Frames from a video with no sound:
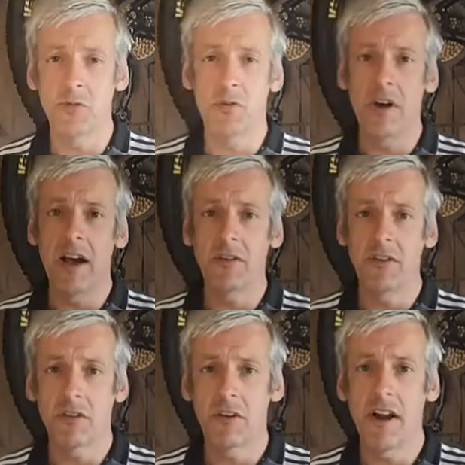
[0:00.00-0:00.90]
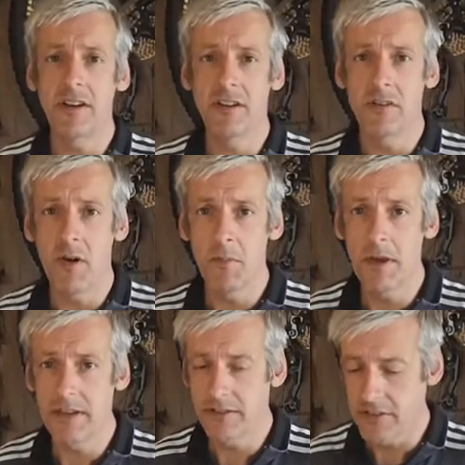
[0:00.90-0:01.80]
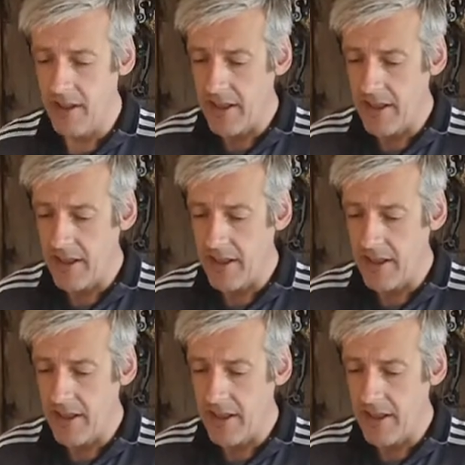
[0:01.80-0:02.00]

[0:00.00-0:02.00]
from grinding your own beans.